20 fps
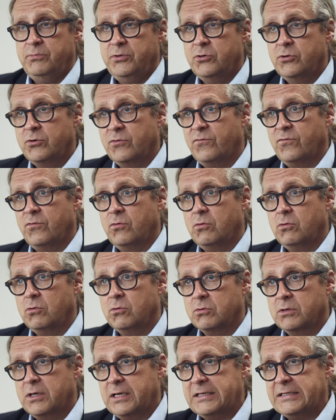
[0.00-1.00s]

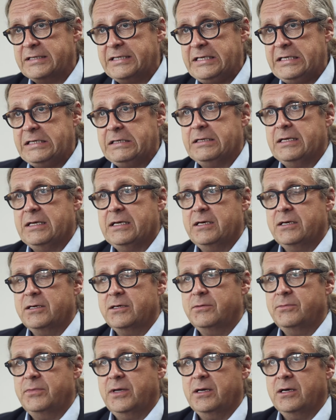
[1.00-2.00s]
beautiful, clean
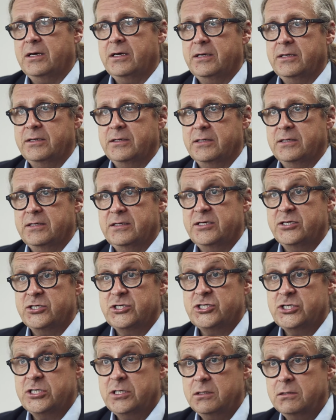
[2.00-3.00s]
air behind a clear
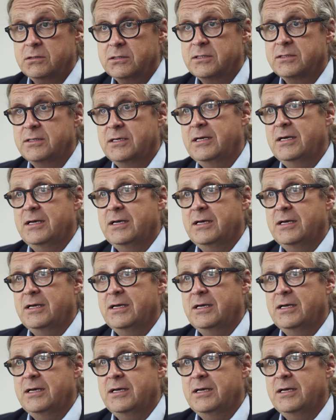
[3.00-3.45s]
shield